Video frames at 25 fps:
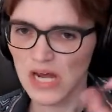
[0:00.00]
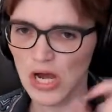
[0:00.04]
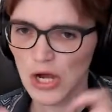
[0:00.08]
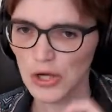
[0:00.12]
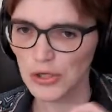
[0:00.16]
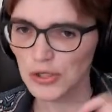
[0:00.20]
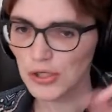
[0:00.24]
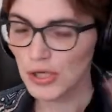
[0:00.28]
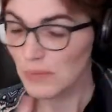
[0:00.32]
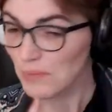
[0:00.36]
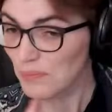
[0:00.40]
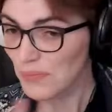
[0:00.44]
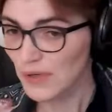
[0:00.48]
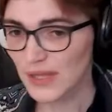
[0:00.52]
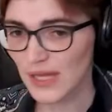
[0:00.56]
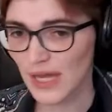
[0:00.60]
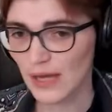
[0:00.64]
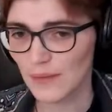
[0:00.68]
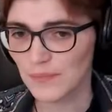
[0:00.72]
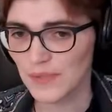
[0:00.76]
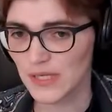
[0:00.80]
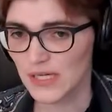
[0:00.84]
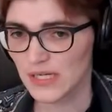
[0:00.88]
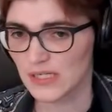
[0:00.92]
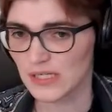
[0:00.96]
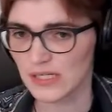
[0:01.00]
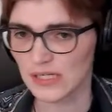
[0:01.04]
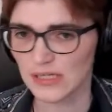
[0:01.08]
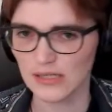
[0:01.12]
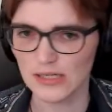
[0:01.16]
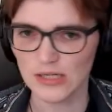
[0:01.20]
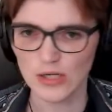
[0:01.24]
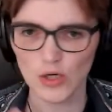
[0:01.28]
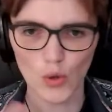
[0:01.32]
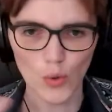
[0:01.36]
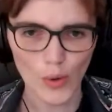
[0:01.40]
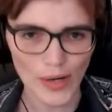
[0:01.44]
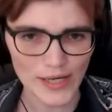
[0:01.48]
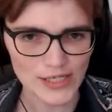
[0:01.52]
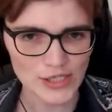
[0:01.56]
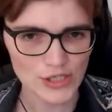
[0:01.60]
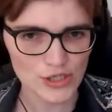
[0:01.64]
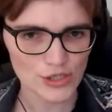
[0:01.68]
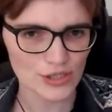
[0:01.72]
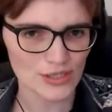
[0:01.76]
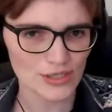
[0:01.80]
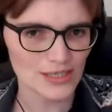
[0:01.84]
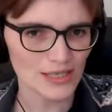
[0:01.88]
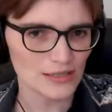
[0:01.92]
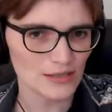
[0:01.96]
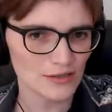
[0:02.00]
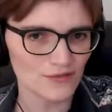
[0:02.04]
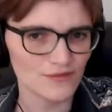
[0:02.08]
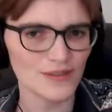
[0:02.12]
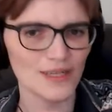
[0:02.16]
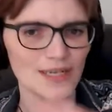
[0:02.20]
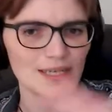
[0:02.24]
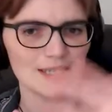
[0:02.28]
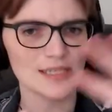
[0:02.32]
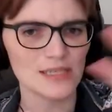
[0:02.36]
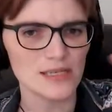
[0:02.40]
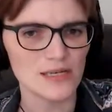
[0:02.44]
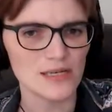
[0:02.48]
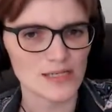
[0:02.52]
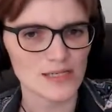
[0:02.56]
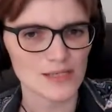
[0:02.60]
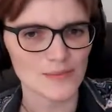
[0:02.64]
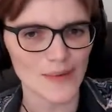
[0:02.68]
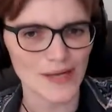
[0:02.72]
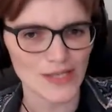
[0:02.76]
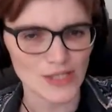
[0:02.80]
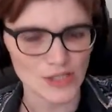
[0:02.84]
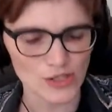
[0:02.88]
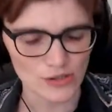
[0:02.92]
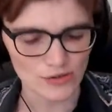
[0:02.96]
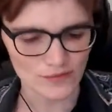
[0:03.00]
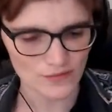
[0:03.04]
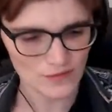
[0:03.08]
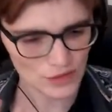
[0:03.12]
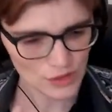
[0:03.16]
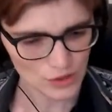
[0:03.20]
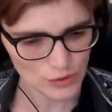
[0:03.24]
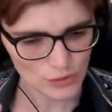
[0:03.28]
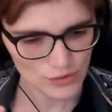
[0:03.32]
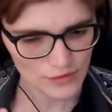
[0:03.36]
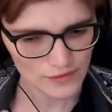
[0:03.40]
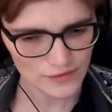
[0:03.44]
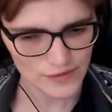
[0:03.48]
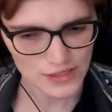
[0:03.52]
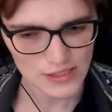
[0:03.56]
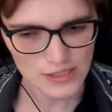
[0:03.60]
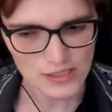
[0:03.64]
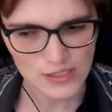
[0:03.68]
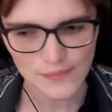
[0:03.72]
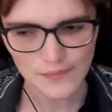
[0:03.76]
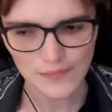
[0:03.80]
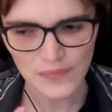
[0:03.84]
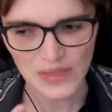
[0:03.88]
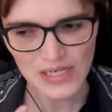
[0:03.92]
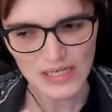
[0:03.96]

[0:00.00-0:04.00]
a number that appears in the equations that define the expansion of the universe.